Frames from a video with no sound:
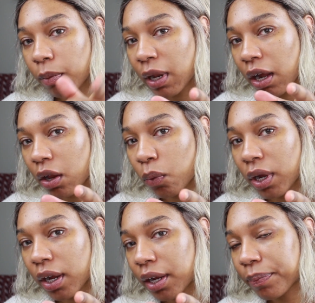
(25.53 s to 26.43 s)
I'm not gonna
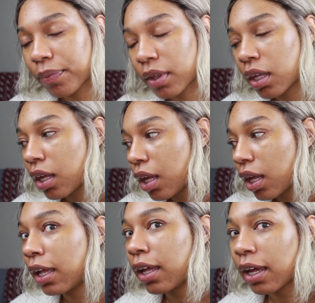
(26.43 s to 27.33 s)
wear it.
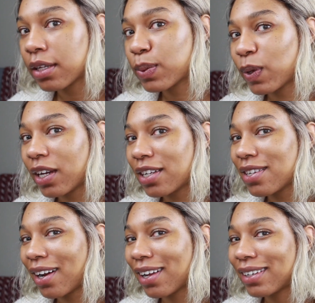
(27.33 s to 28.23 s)
I guess I'm gonna get
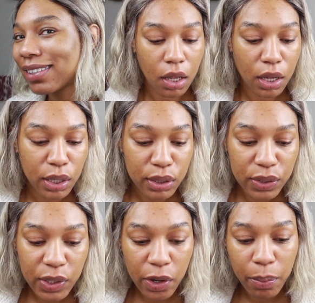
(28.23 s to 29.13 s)
started.
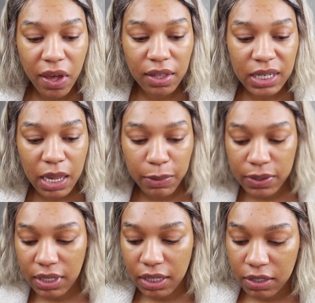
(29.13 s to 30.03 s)
So by the time you
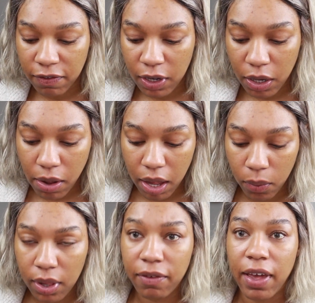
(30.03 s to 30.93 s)
see this video, I
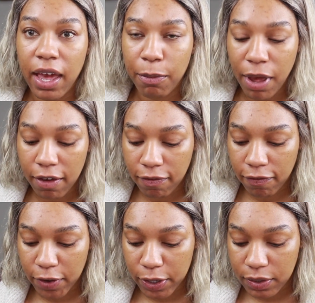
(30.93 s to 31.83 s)
will have had my
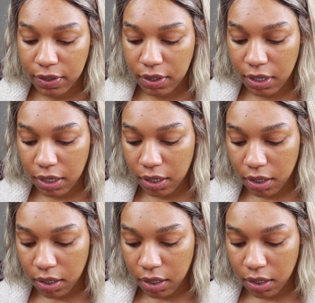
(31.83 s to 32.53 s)
first